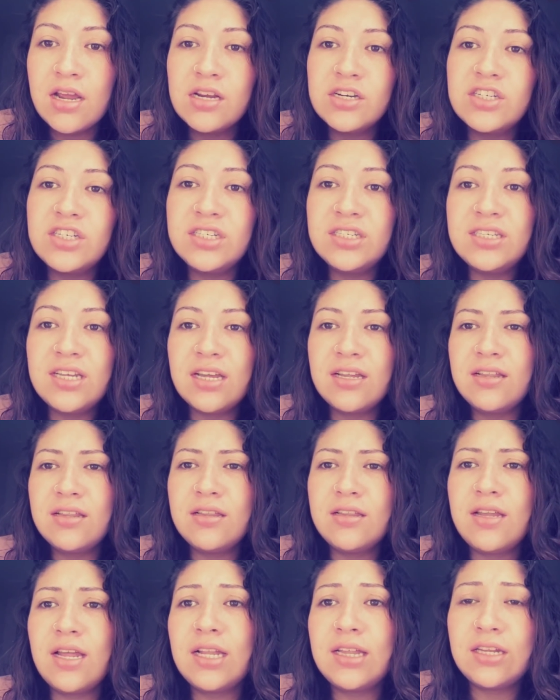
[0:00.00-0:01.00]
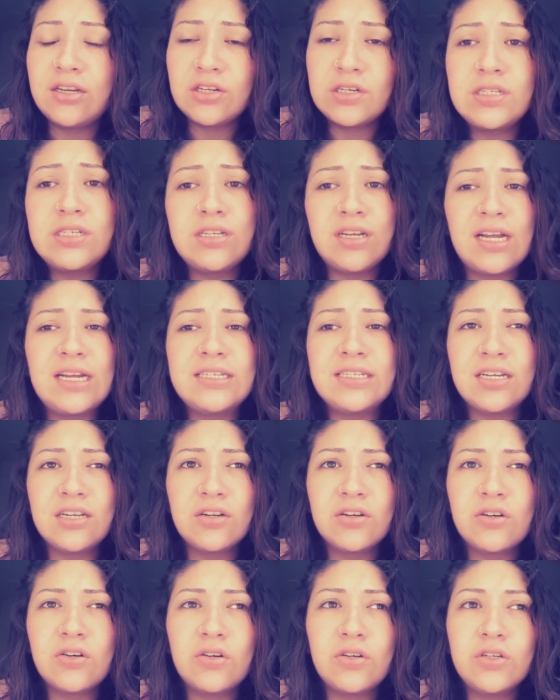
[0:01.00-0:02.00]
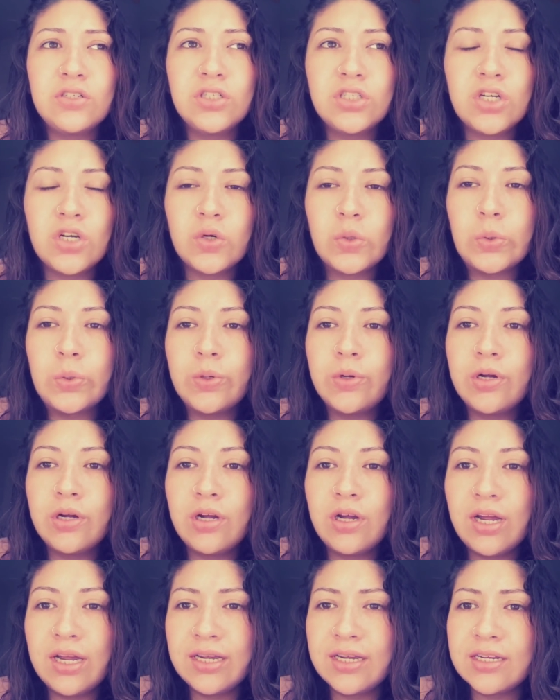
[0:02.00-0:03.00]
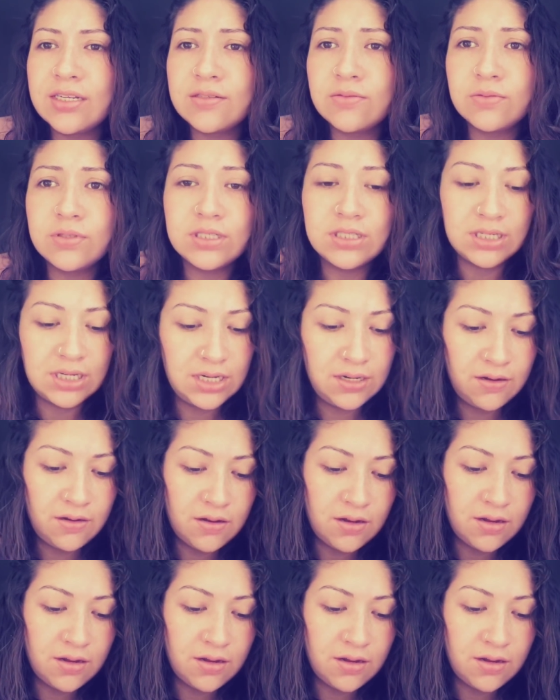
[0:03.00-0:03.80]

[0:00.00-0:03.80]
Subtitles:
she said that they're still identical, so I guess we'll see.